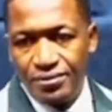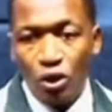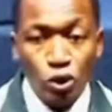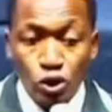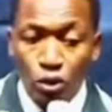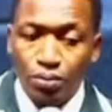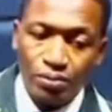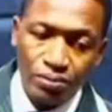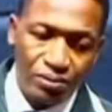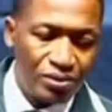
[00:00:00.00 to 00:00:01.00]
they won't stop.
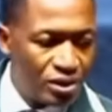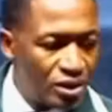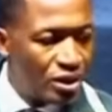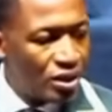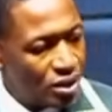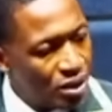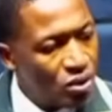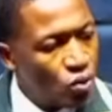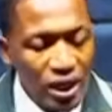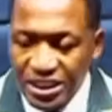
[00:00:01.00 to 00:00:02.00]

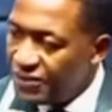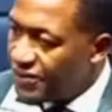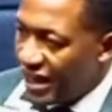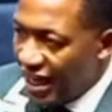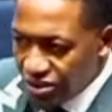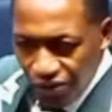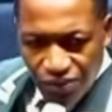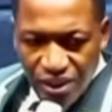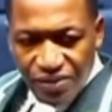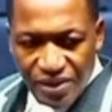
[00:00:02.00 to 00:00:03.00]
What if he asks
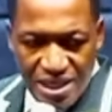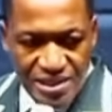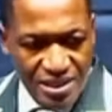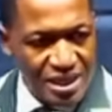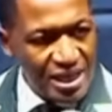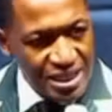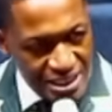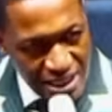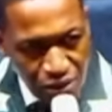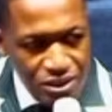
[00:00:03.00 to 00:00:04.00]
for forgiveness and
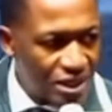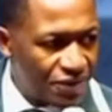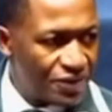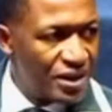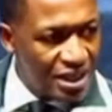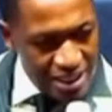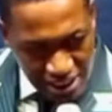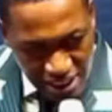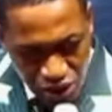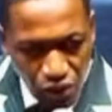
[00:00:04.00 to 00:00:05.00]
is now safe
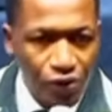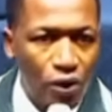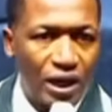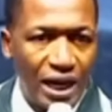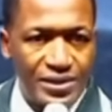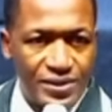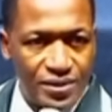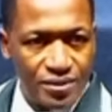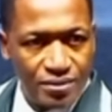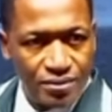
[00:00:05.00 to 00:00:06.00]
in the hands of your
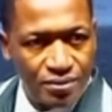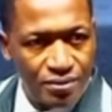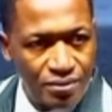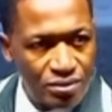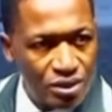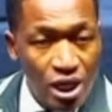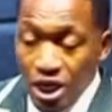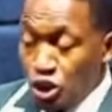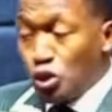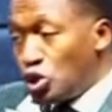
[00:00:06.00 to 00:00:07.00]
Christ?
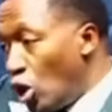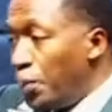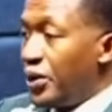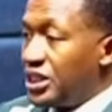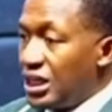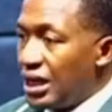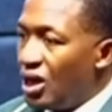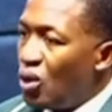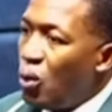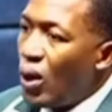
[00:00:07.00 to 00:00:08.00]
He should stop preaching.
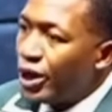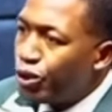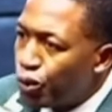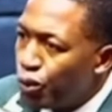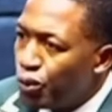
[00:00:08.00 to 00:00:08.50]
Who are you?